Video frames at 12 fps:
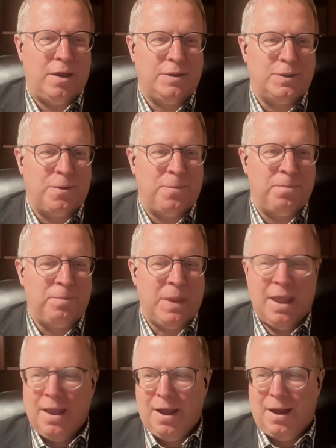So
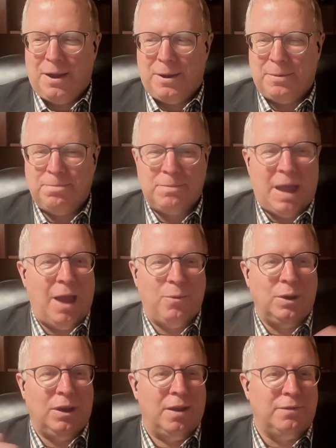um, I
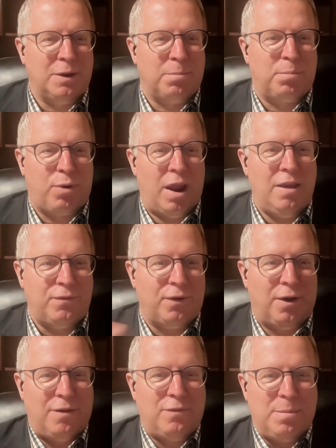would love to pray for
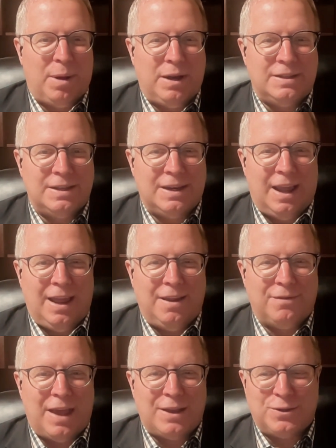everybody today, if
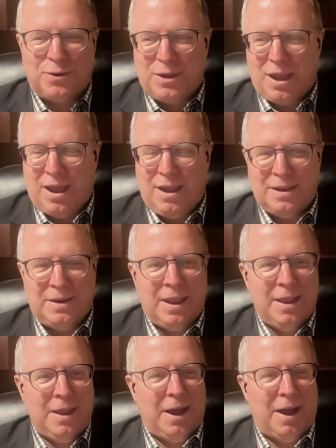that's okay. And
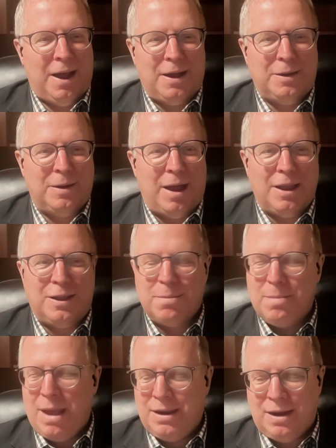uh, I
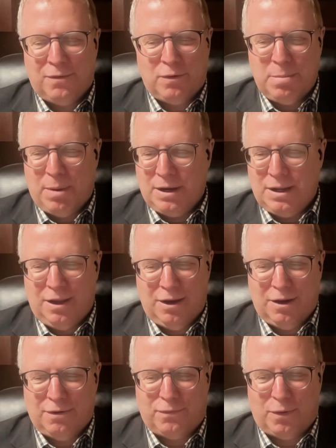commend everybody
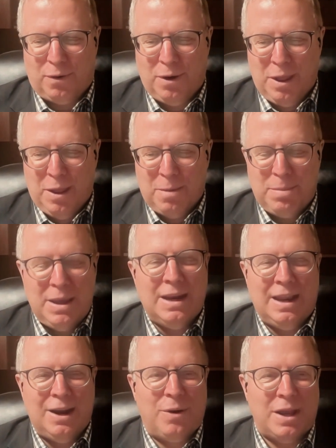here for being
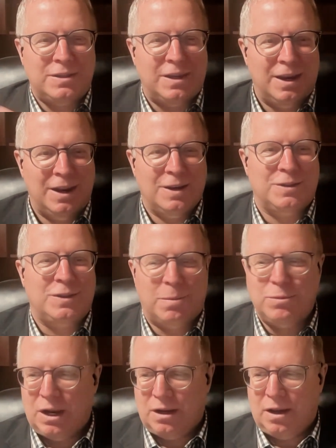interested in a
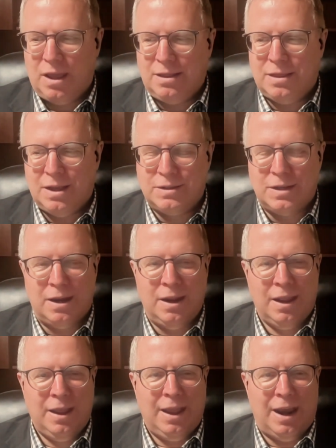subject like this. And,
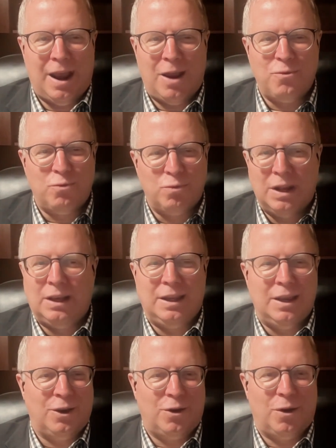and I really
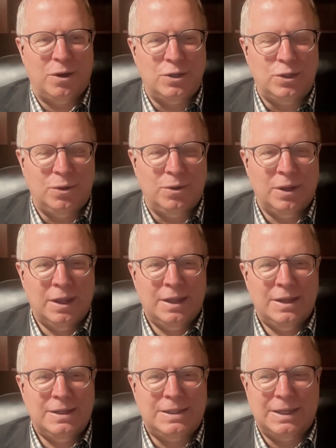encourage you
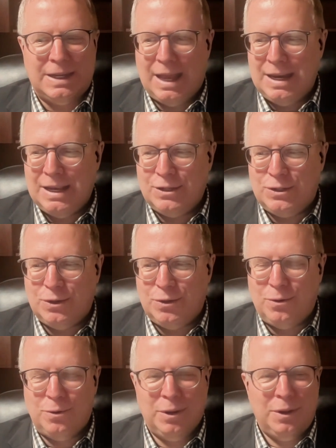to get
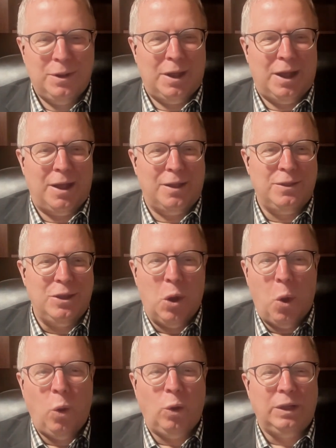into uh, the
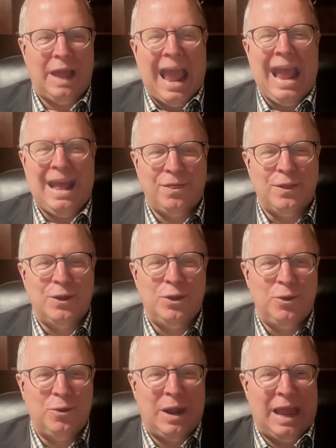old and the
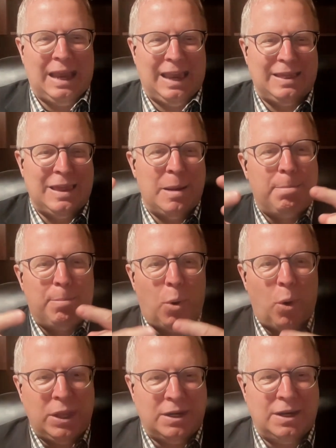new and let them
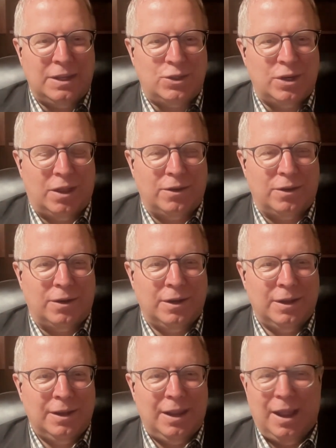point at each other
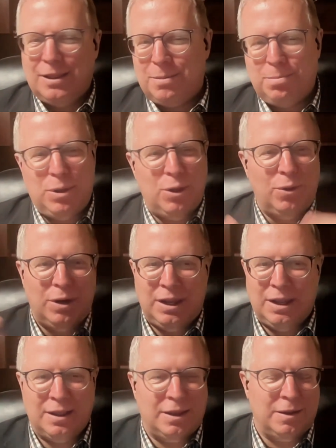and the beauty
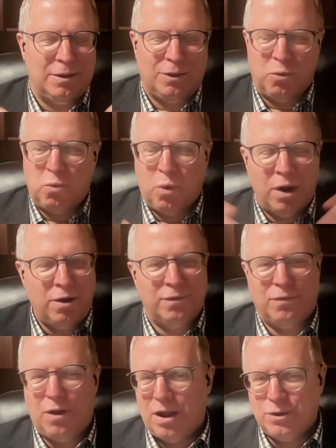and the, the wonder
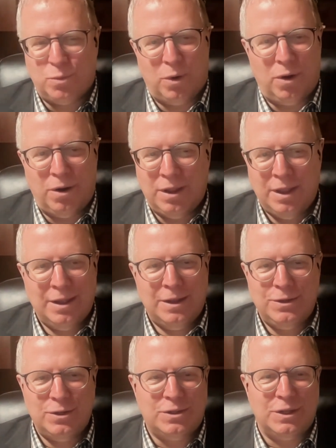of God's word
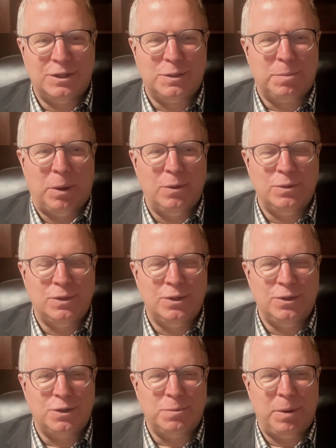just explodes in
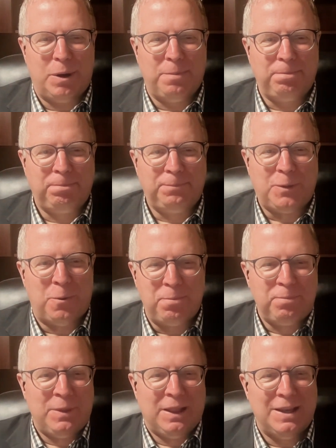your spirit. So
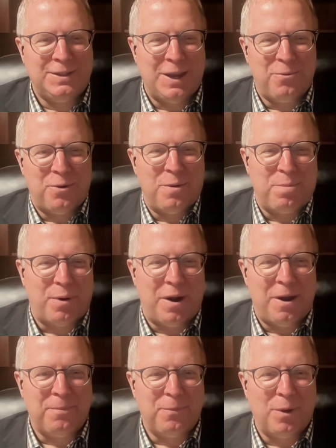let's say a word of
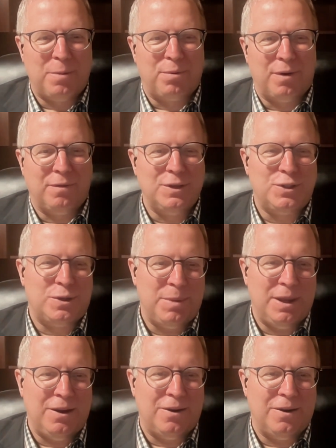prayer. What a privilege to
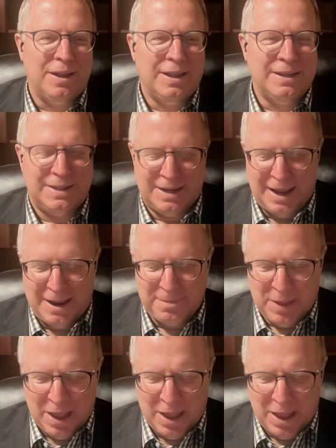be here today.